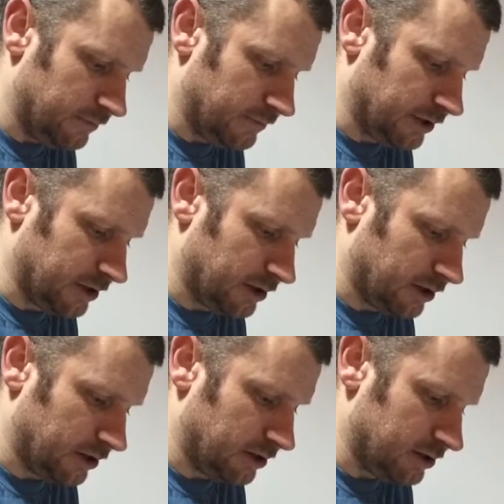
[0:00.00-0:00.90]
The
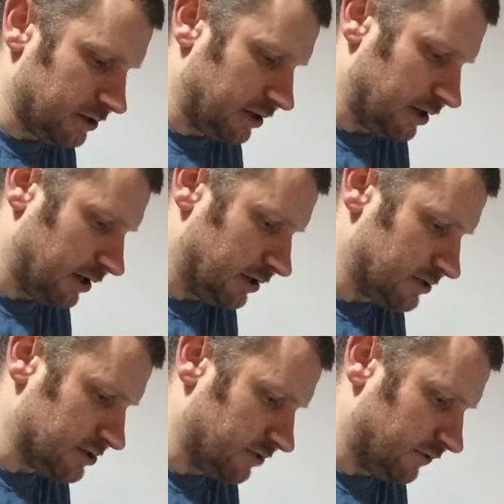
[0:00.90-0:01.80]
car has
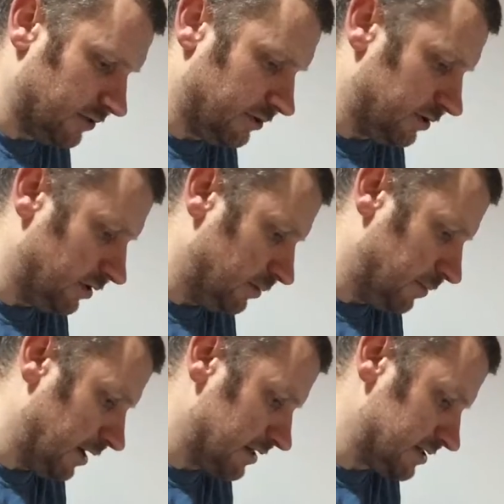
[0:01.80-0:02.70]
suffered in the
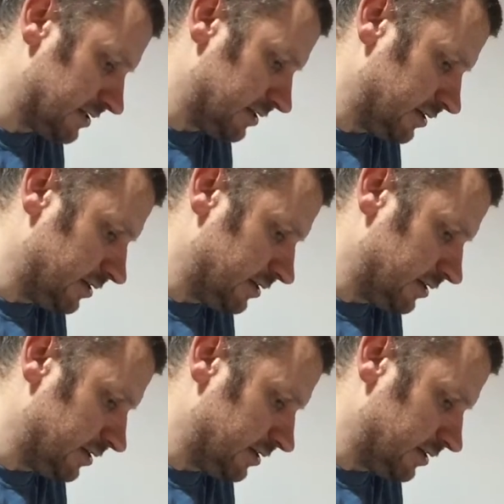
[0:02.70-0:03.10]
past